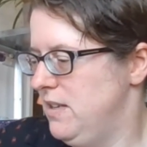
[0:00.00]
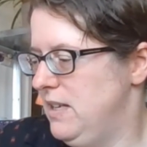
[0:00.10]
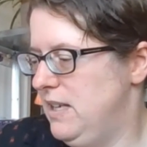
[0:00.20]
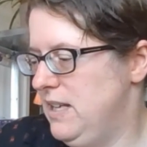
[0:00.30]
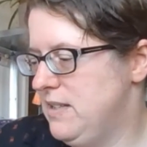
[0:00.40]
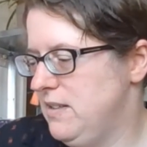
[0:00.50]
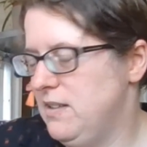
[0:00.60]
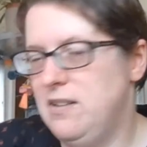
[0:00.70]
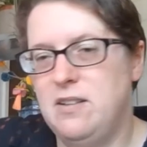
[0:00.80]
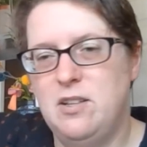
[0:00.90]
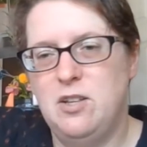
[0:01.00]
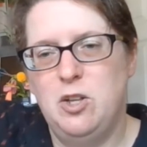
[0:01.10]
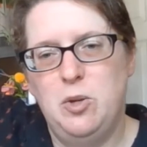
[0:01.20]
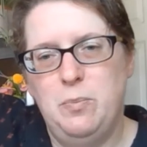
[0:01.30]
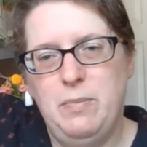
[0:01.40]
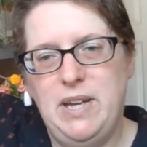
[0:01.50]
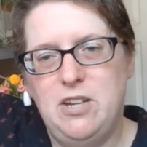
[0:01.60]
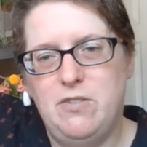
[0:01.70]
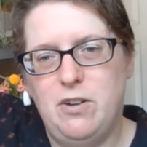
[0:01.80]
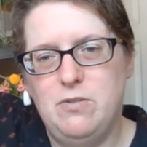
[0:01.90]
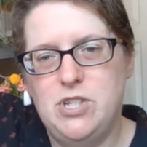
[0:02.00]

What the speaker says: a little make your own